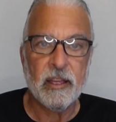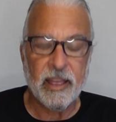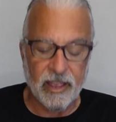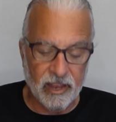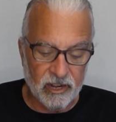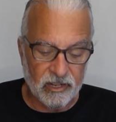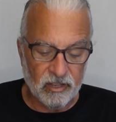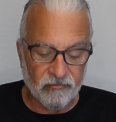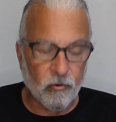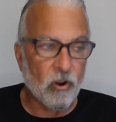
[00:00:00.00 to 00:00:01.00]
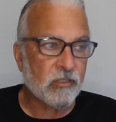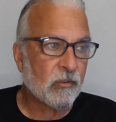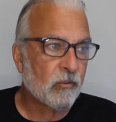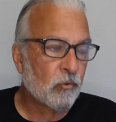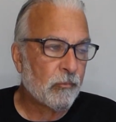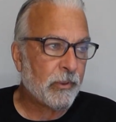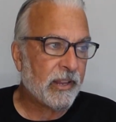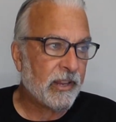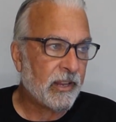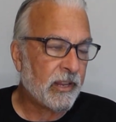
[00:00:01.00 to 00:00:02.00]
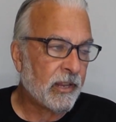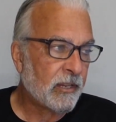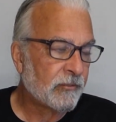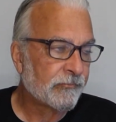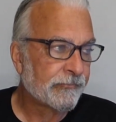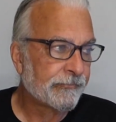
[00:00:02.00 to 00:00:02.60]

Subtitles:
And the fourth one would be,